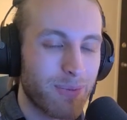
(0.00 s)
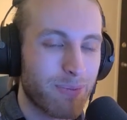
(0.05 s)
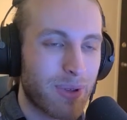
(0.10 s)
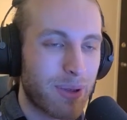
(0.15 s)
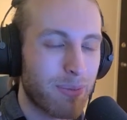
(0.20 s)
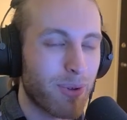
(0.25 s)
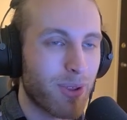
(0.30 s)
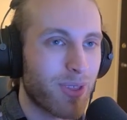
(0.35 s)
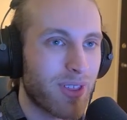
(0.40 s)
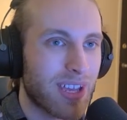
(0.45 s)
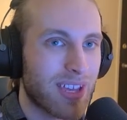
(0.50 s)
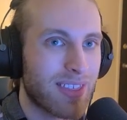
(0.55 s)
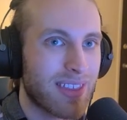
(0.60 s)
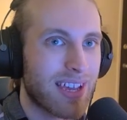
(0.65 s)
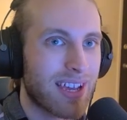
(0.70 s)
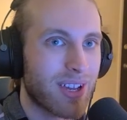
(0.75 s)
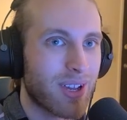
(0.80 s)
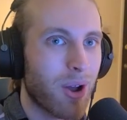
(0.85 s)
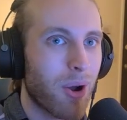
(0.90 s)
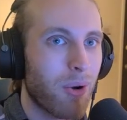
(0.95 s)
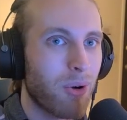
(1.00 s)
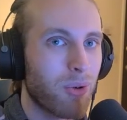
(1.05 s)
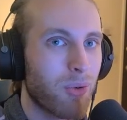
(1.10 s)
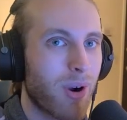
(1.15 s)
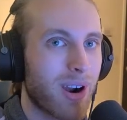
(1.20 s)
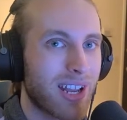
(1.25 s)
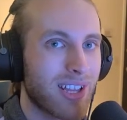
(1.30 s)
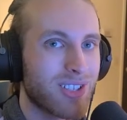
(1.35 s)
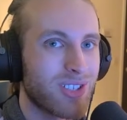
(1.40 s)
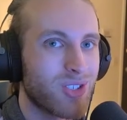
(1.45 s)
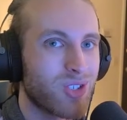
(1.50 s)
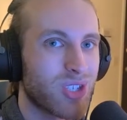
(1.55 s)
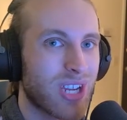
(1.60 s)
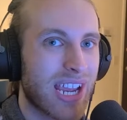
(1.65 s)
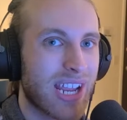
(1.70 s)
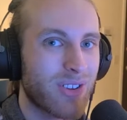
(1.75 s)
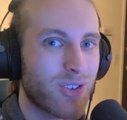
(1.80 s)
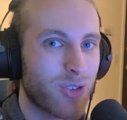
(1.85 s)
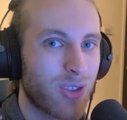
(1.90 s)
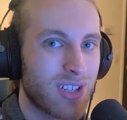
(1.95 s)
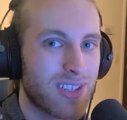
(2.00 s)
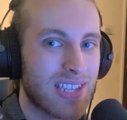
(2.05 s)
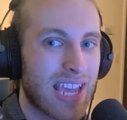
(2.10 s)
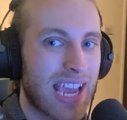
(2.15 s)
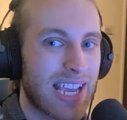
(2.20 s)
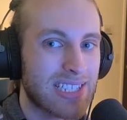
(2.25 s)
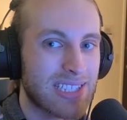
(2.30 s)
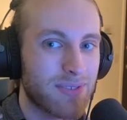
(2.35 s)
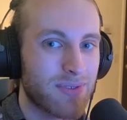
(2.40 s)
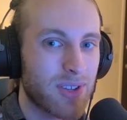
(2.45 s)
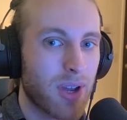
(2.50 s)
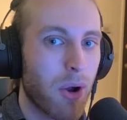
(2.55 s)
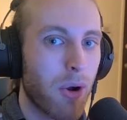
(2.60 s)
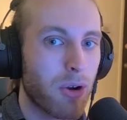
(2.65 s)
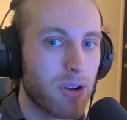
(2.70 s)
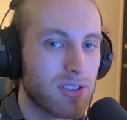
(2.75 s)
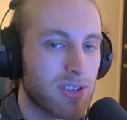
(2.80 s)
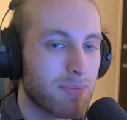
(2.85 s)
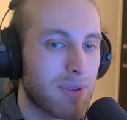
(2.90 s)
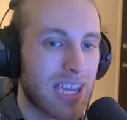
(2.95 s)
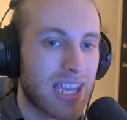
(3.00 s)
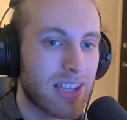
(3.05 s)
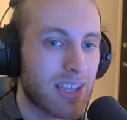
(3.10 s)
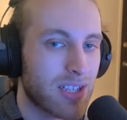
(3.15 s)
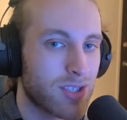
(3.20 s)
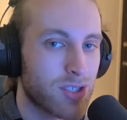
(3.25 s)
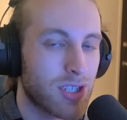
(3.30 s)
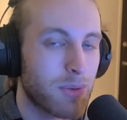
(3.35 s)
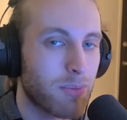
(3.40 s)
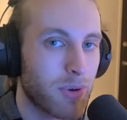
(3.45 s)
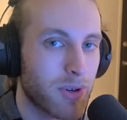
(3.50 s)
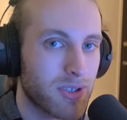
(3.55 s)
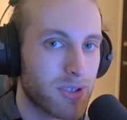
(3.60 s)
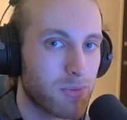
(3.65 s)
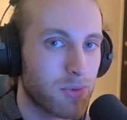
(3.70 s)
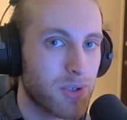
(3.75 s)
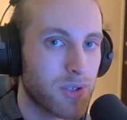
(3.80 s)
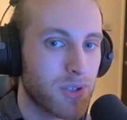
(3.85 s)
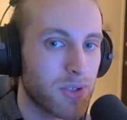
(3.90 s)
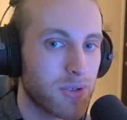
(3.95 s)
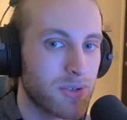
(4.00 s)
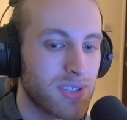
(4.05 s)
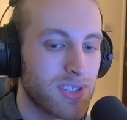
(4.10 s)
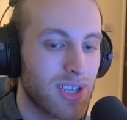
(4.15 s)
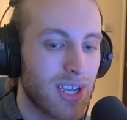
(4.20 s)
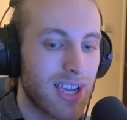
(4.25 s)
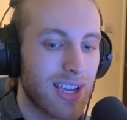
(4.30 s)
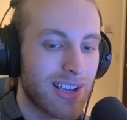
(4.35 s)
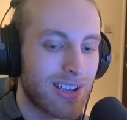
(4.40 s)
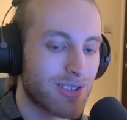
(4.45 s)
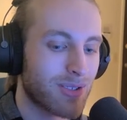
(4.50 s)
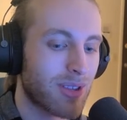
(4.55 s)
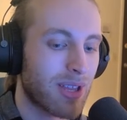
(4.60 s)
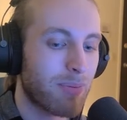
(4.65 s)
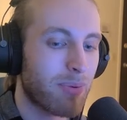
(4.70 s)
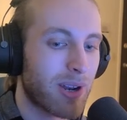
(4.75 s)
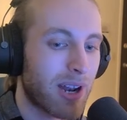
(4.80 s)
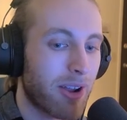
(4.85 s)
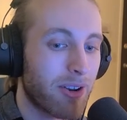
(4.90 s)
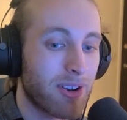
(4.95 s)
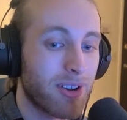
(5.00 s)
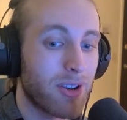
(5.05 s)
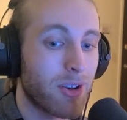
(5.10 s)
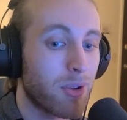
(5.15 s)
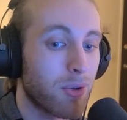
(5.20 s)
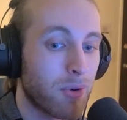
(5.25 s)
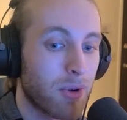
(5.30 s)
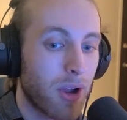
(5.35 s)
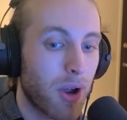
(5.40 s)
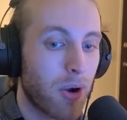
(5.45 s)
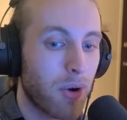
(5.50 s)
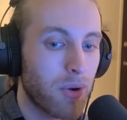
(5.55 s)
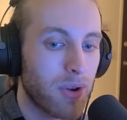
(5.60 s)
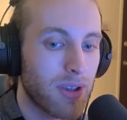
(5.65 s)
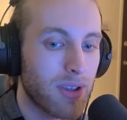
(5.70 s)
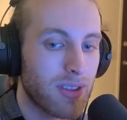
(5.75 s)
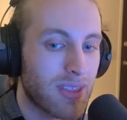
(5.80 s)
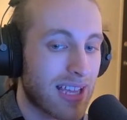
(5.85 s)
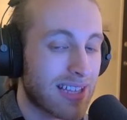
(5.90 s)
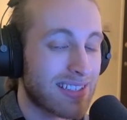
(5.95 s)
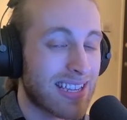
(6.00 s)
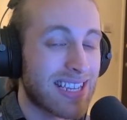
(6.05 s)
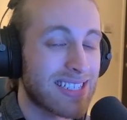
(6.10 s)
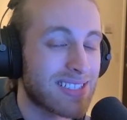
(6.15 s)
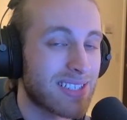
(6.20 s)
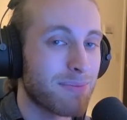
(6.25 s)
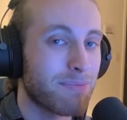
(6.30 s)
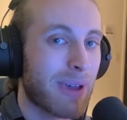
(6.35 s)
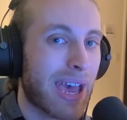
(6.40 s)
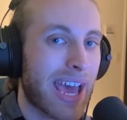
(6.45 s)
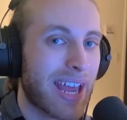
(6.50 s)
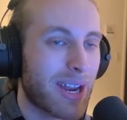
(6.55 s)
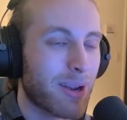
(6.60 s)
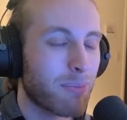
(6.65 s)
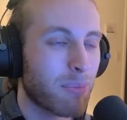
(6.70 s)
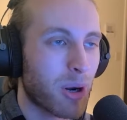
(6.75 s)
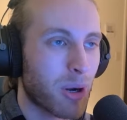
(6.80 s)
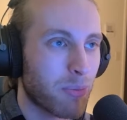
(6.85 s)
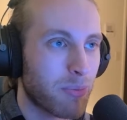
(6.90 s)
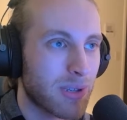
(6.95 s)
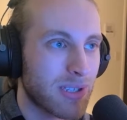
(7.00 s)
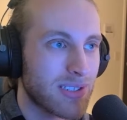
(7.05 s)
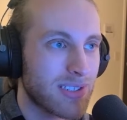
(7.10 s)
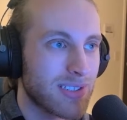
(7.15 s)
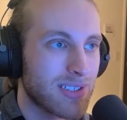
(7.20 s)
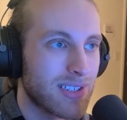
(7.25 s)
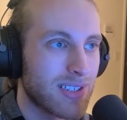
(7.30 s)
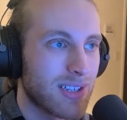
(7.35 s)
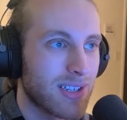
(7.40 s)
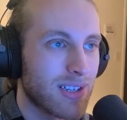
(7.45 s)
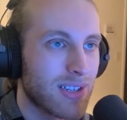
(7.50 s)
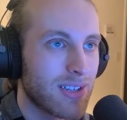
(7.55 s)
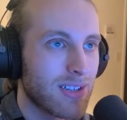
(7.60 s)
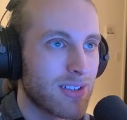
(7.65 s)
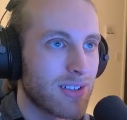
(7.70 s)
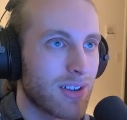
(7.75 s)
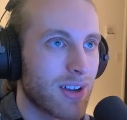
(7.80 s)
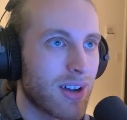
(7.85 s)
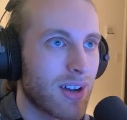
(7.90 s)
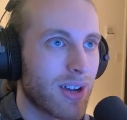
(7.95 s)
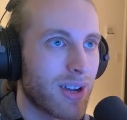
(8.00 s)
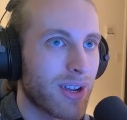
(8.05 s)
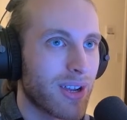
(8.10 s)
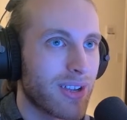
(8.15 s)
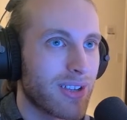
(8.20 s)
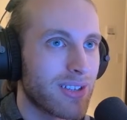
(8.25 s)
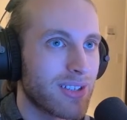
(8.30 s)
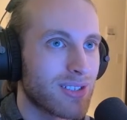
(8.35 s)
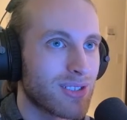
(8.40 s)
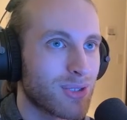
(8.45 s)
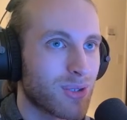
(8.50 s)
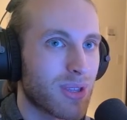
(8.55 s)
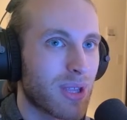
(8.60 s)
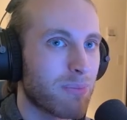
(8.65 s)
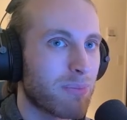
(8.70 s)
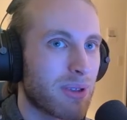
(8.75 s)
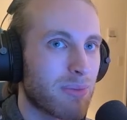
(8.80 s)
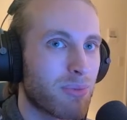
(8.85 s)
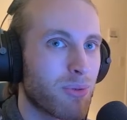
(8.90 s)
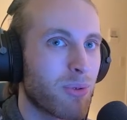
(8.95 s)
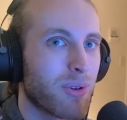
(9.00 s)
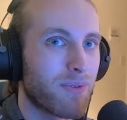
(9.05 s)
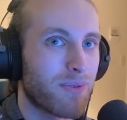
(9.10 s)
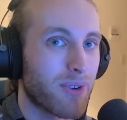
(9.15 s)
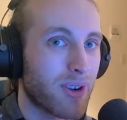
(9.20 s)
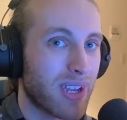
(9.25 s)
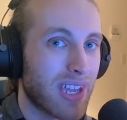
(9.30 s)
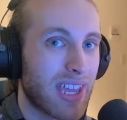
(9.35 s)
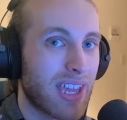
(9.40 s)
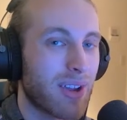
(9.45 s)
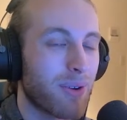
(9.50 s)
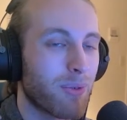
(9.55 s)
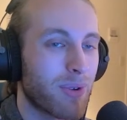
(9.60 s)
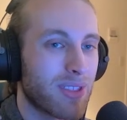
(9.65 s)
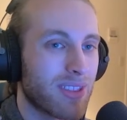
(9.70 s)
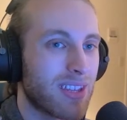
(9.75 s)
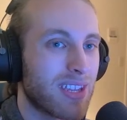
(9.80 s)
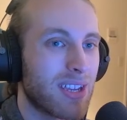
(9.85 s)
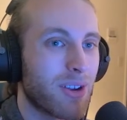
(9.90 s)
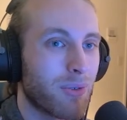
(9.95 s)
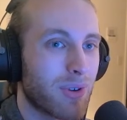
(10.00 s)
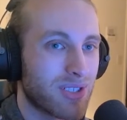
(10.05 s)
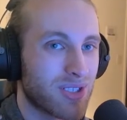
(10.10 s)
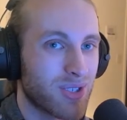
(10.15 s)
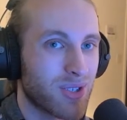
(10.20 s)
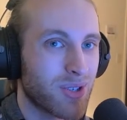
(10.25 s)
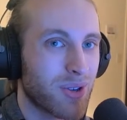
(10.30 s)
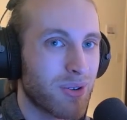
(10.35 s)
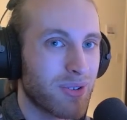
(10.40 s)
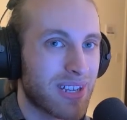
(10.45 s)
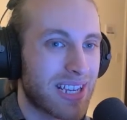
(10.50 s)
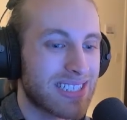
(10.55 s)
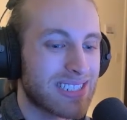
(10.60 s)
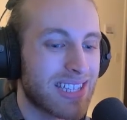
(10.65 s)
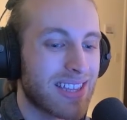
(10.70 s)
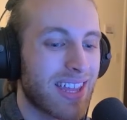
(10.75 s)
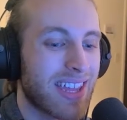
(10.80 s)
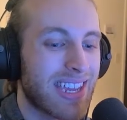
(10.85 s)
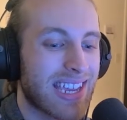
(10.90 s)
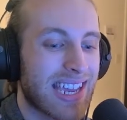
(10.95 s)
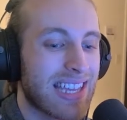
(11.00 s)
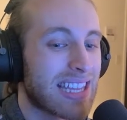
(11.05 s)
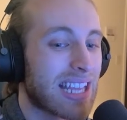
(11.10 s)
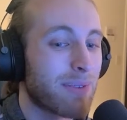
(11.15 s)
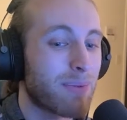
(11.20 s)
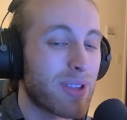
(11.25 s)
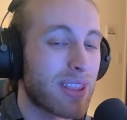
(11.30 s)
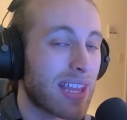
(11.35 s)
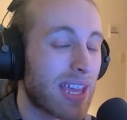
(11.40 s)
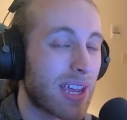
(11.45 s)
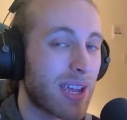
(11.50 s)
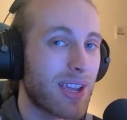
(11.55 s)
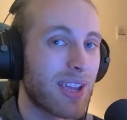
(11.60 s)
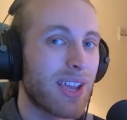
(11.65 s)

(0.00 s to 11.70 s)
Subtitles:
people think that Coke wanted to change the taste of Coke to make it like cheaper to produce. So they put out a new Coke that tasted bad on purpose. So then people would forget what the original Coke tasted like. And then when they